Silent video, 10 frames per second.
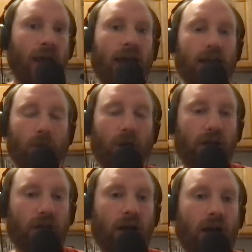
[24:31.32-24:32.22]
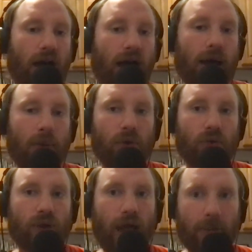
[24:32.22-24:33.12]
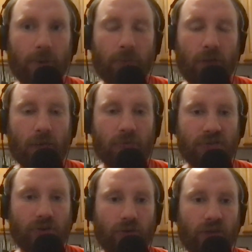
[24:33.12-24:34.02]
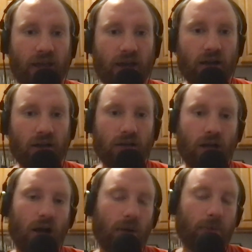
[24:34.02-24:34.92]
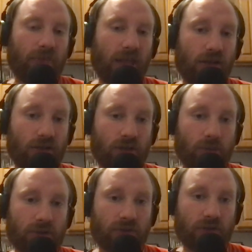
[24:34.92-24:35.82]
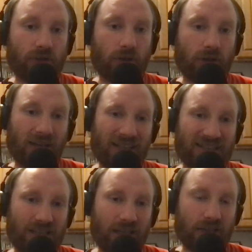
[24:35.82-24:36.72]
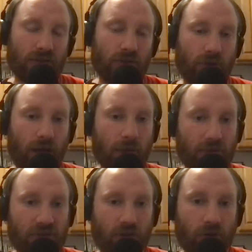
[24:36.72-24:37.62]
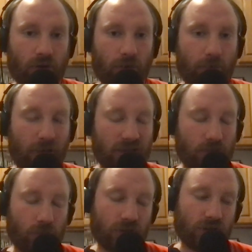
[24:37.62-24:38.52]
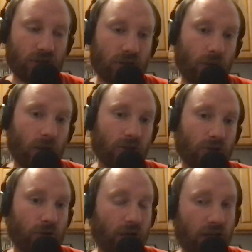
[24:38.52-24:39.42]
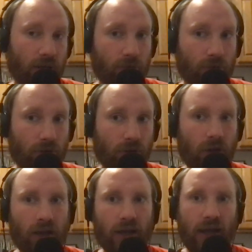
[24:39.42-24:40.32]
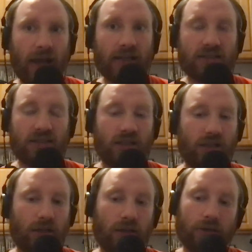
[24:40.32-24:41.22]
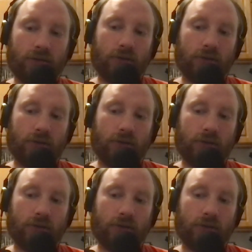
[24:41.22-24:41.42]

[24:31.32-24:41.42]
anyway, I will wrap up the episode there. Thank you so much for listening to the episode. Best wishes go out to Craig Kimbrel as he,